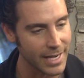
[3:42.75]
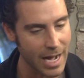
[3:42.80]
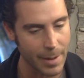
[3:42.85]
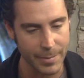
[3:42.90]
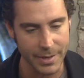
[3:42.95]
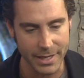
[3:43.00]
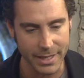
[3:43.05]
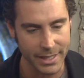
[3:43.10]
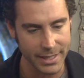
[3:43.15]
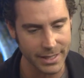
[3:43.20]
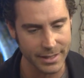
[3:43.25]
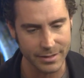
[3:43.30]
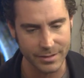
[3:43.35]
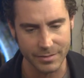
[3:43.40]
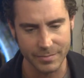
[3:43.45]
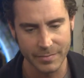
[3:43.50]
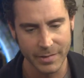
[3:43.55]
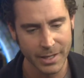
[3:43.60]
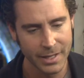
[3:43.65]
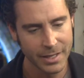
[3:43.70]
nominee
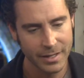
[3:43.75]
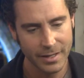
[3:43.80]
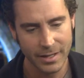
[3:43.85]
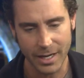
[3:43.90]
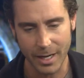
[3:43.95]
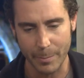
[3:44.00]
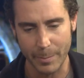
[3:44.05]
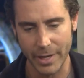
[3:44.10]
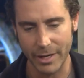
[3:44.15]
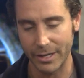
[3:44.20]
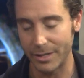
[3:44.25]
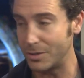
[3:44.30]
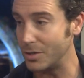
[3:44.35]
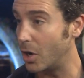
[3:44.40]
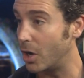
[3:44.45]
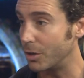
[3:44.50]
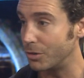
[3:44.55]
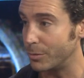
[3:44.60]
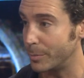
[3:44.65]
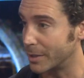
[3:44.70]
and uh, married to
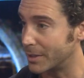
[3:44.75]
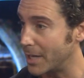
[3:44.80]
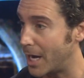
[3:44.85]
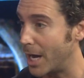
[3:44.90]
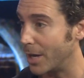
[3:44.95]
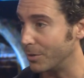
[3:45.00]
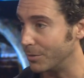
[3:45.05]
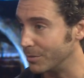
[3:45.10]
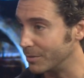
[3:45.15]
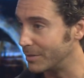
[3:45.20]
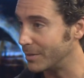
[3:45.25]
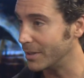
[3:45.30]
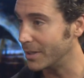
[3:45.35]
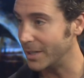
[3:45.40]
Audrey McDonald,